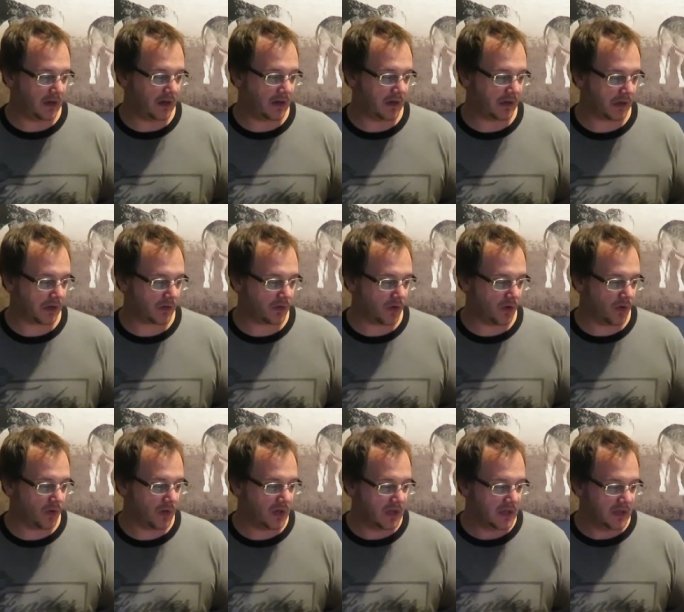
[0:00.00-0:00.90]

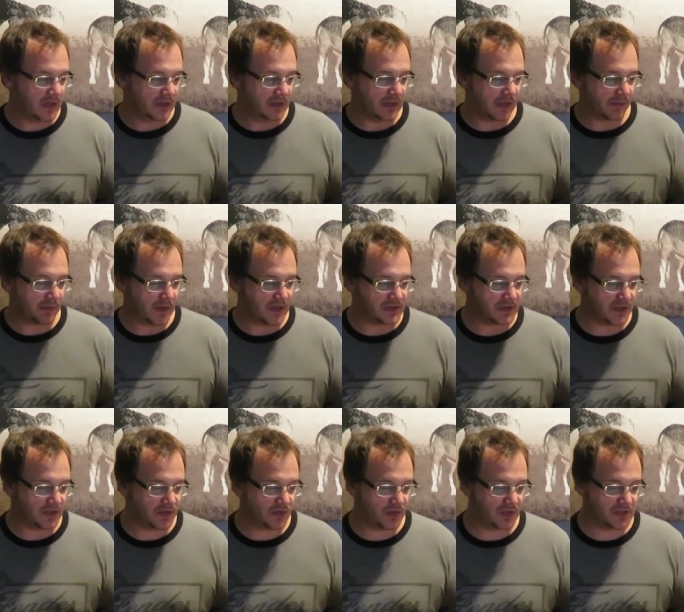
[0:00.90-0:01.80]
Astro. This match, I
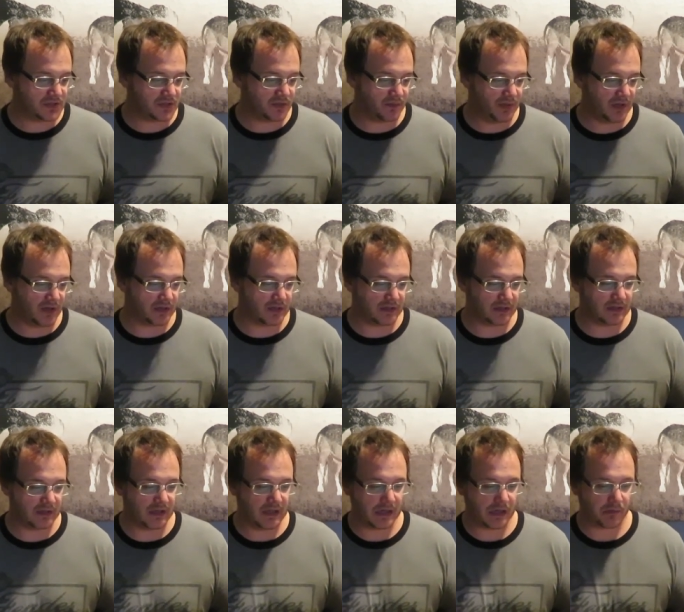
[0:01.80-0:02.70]
agree, should be on the
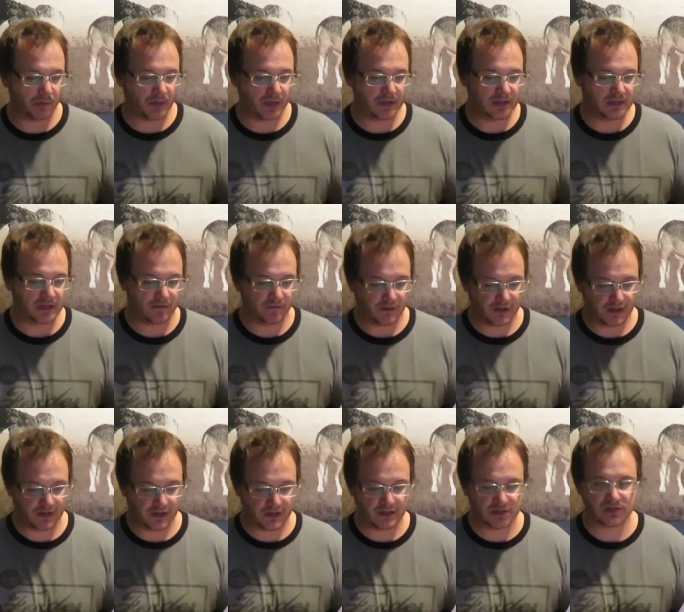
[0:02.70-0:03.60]
list, but I
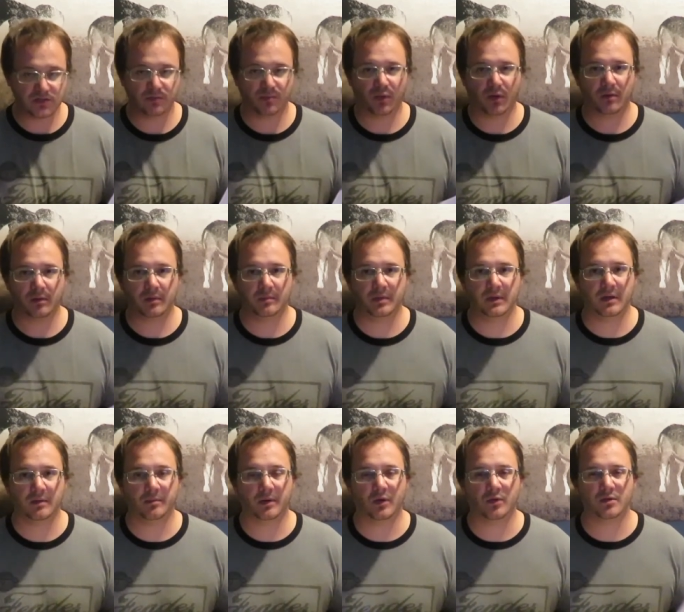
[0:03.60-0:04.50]
definitely think it should probably be
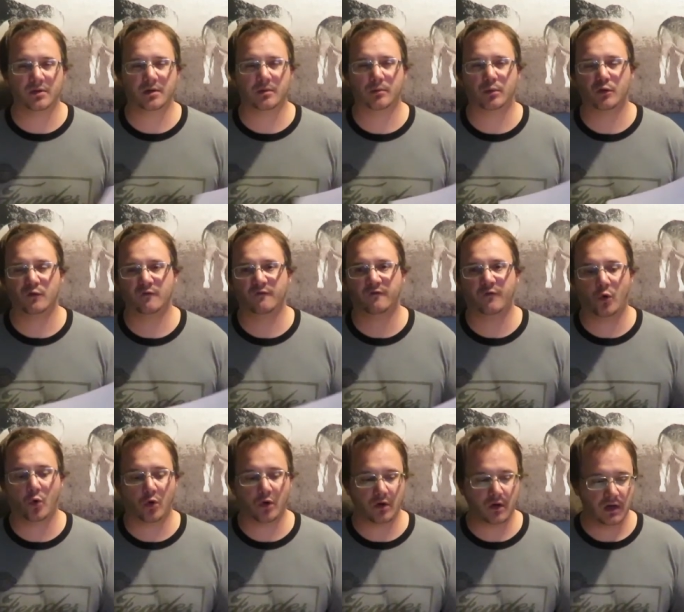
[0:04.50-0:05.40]
about number
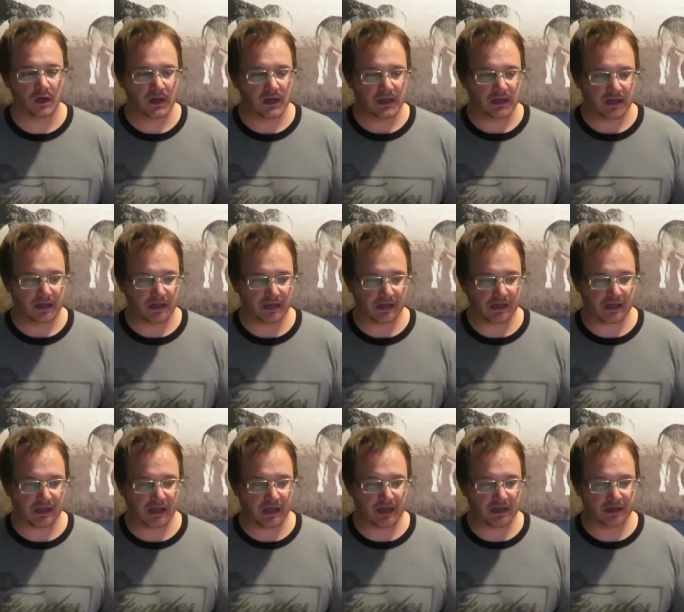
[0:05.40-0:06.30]
four
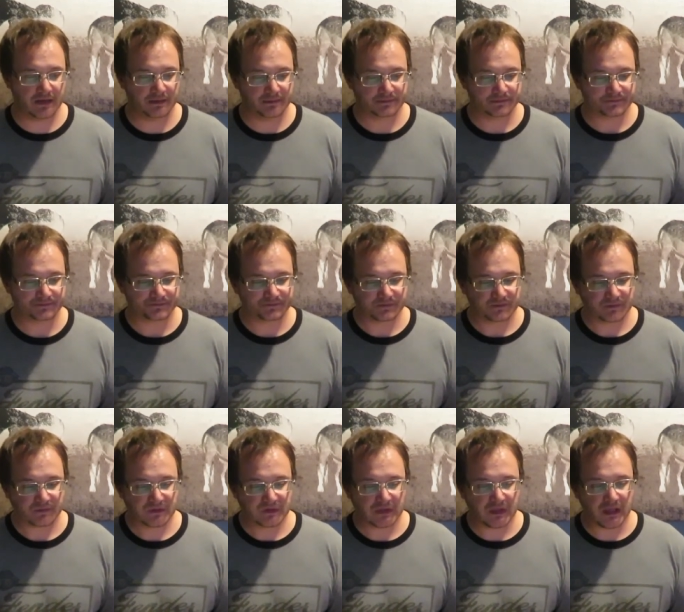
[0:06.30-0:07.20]
instead.
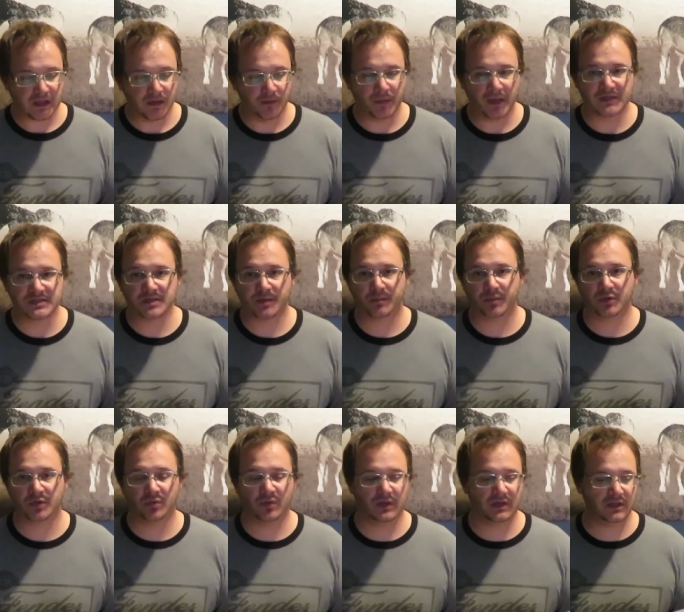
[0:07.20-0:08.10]
The matchup
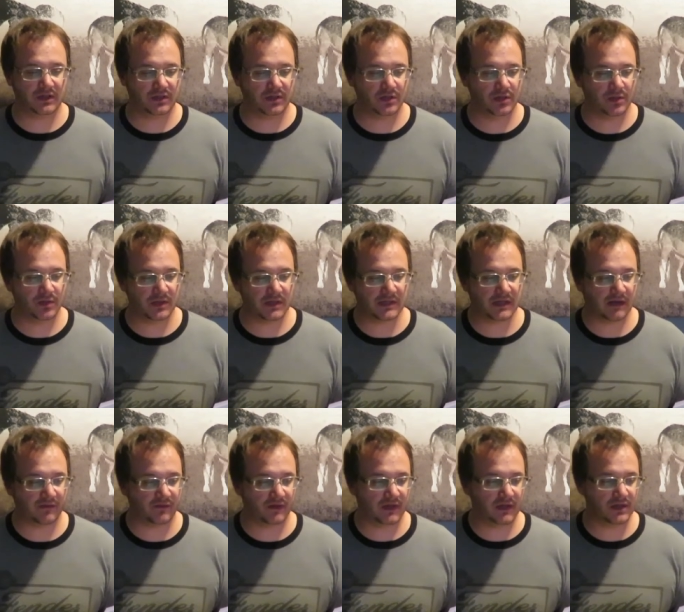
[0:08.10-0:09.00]
between the two is
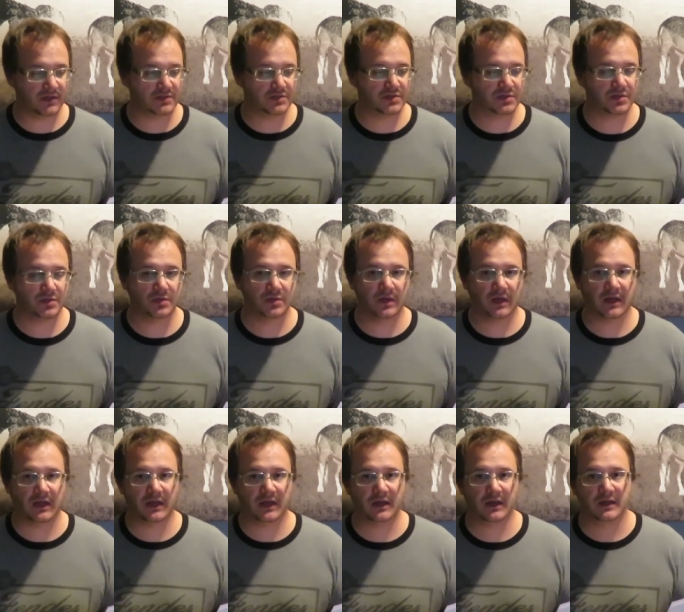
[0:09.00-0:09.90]
definitely a true,
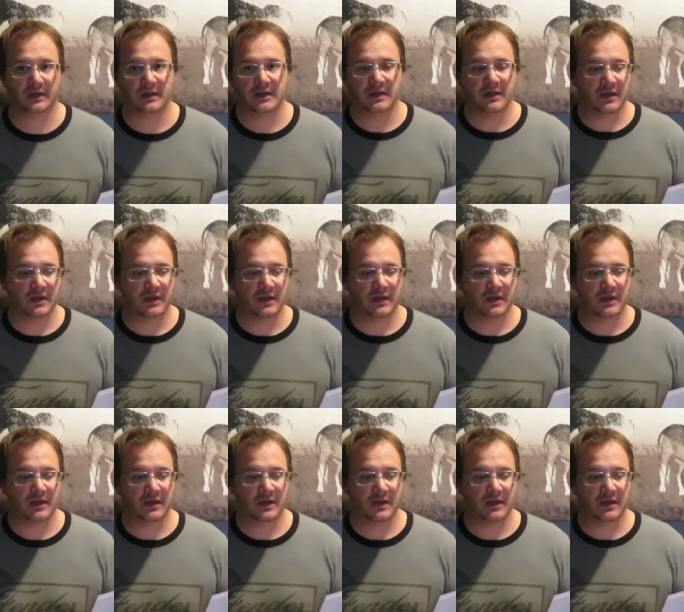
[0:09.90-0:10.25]
uh,